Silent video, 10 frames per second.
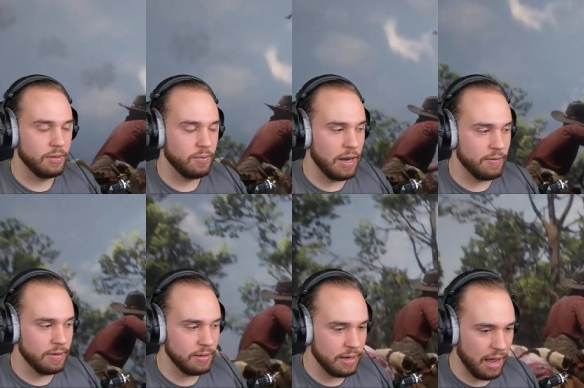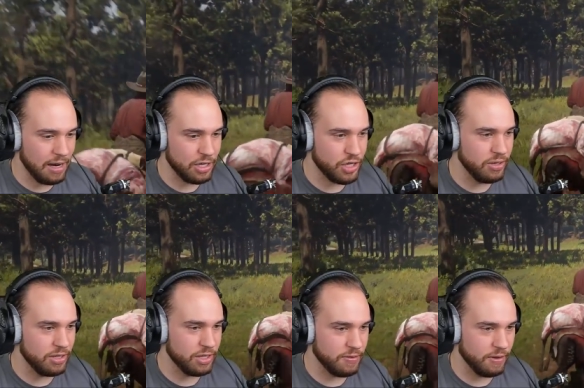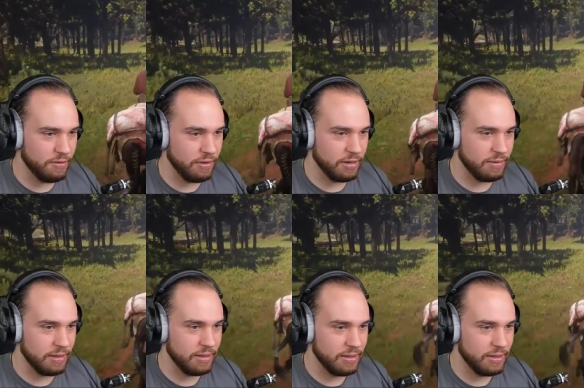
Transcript: Raven. I just shoot it just for the fun of it.